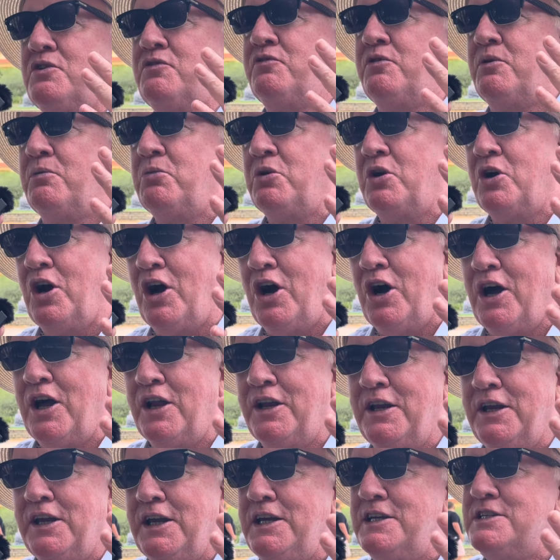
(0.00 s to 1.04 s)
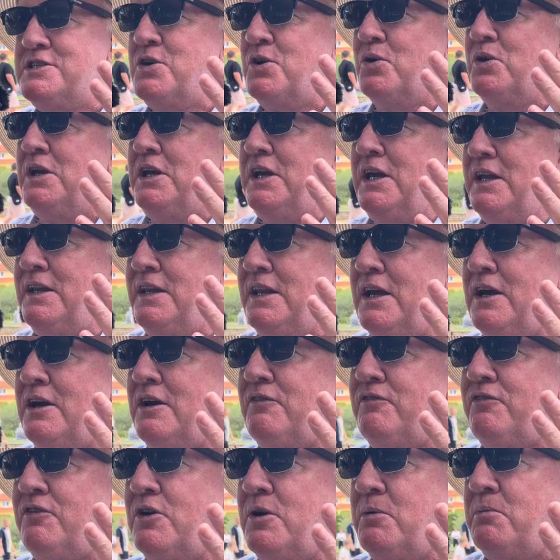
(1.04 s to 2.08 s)
from God. He's only in
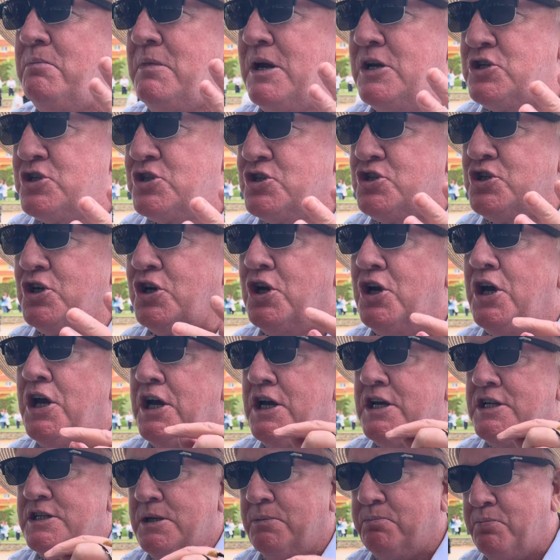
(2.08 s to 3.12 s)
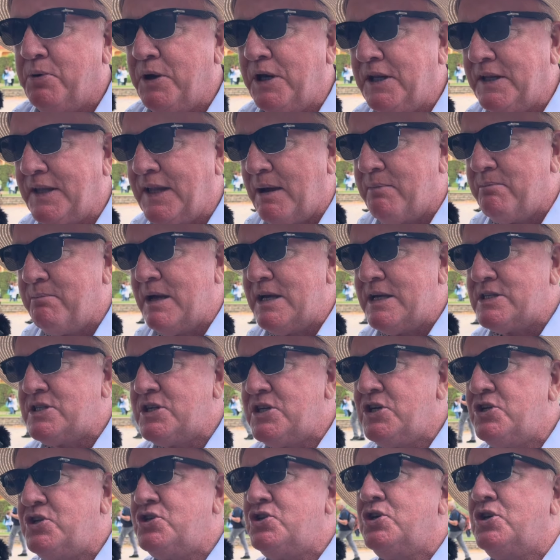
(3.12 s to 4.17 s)
there for a messenger to bring that
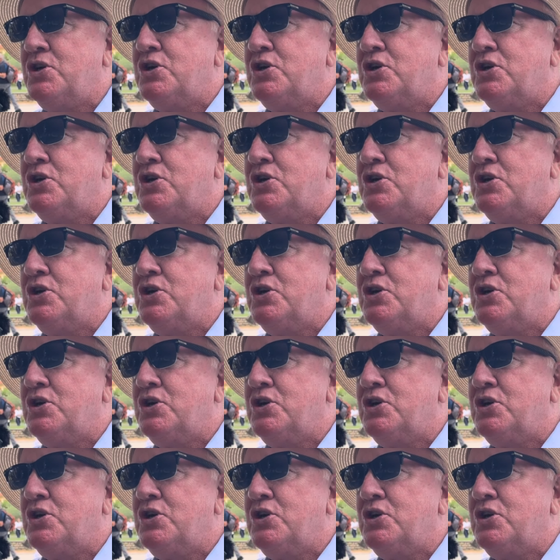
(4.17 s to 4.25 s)
message